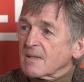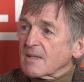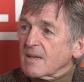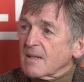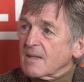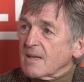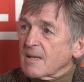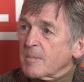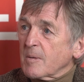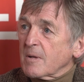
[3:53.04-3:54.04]
to
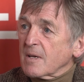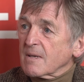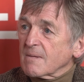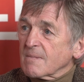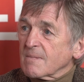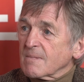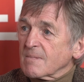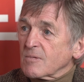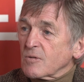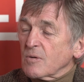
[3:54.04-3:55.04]
the public.
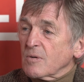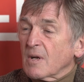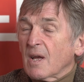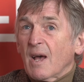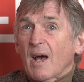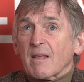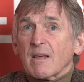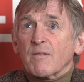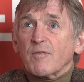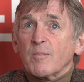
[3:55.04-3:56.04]
So I
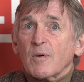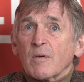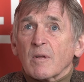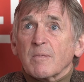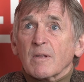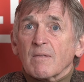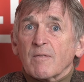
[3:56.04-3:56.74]
think the football club at